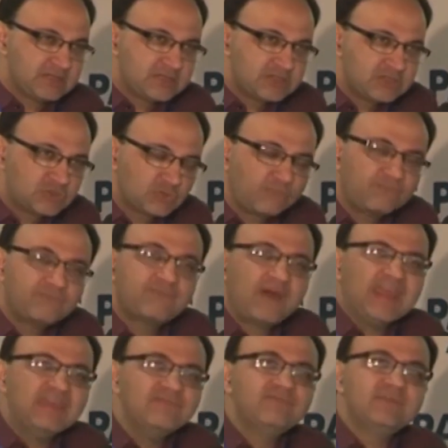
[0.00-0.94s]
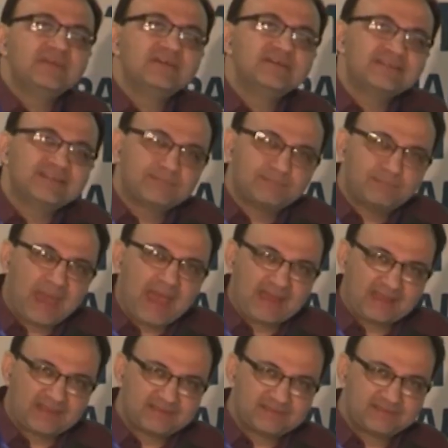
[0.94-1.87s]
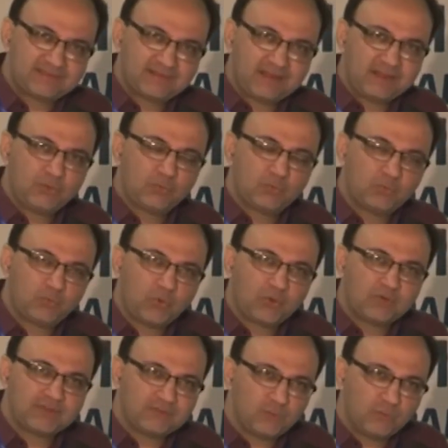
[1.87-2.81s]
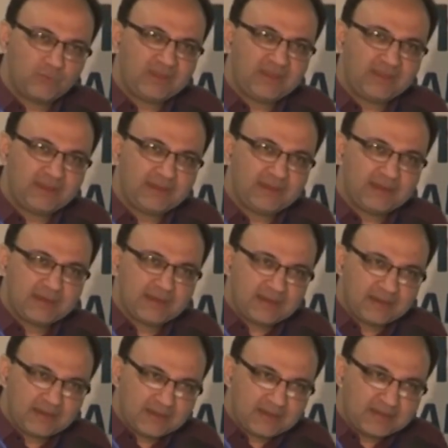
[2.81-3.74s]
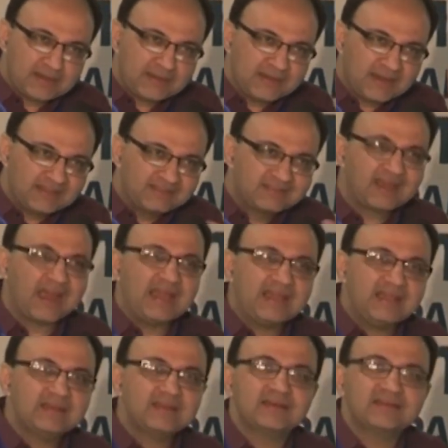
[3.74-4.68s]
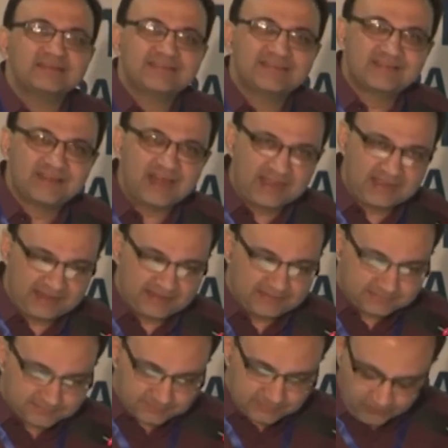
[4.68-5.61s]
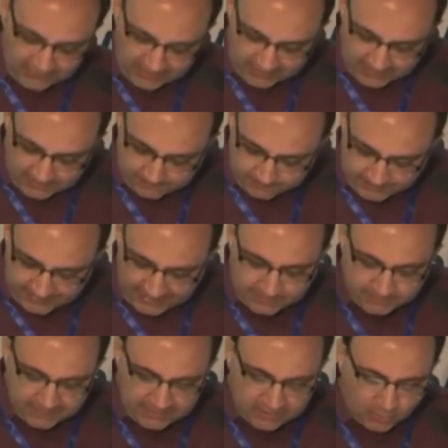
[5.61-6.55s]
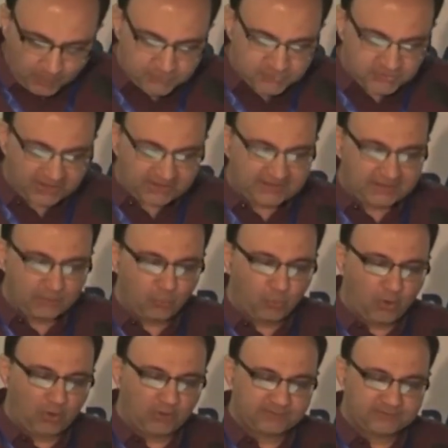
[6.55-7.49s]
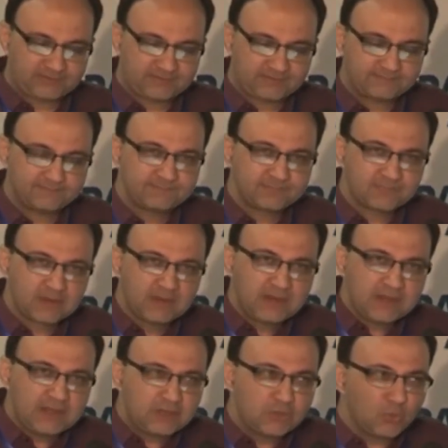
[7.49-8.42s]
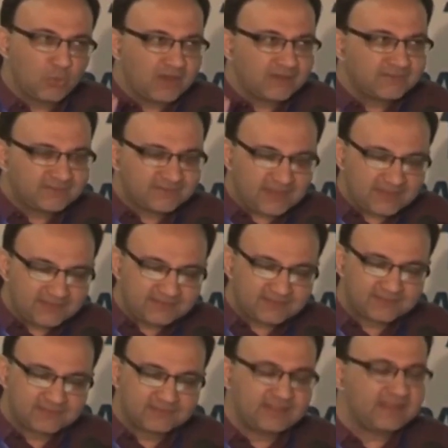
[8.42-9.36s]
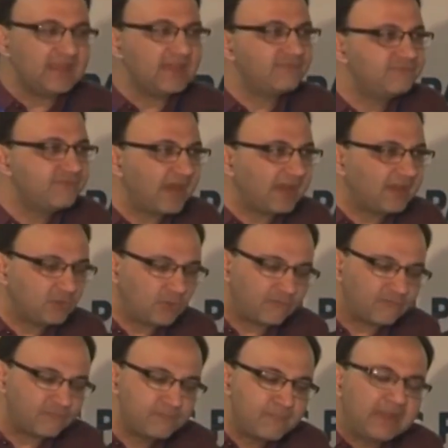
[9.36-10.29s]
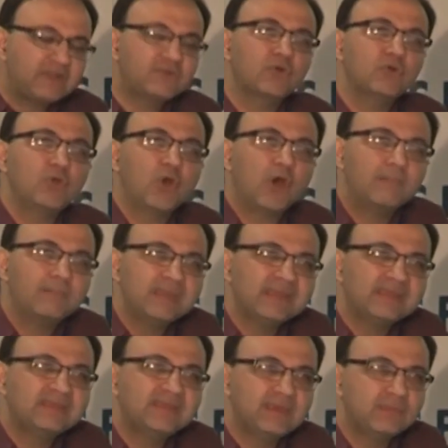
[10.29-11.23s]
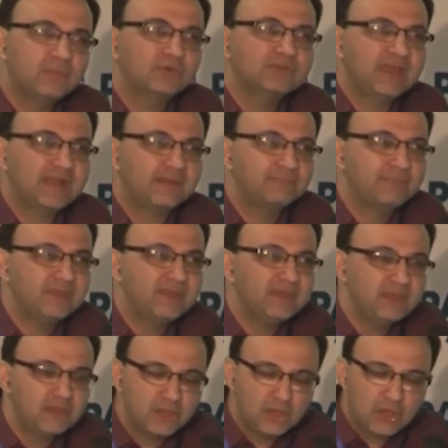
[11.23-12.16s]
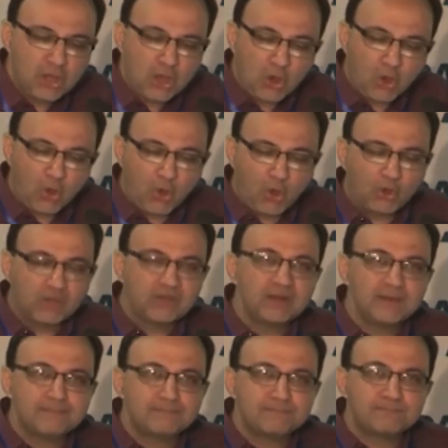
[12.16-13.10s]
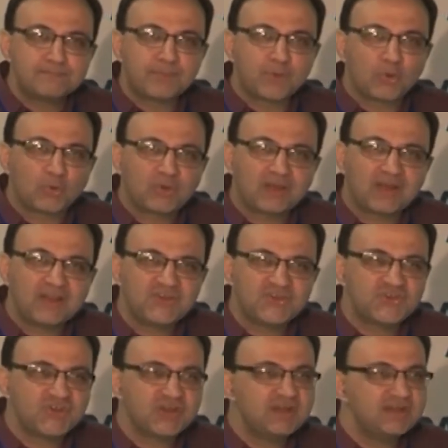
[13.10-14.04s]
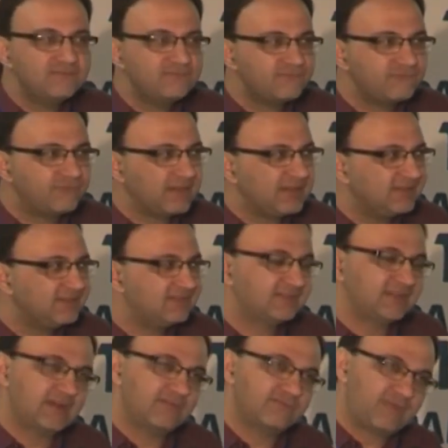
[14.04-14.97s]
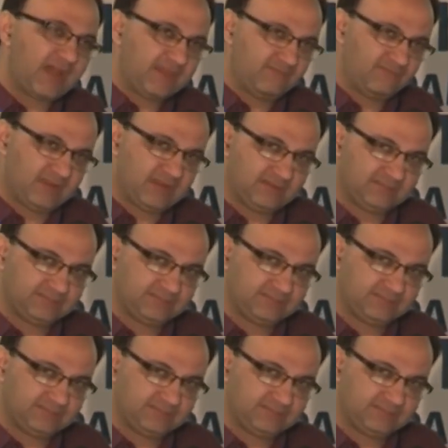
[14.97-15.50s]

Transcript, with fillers: So, five years back, it we designed a study where our primary objective was to assess the effect of metronomic chemotherapy on progression free survival.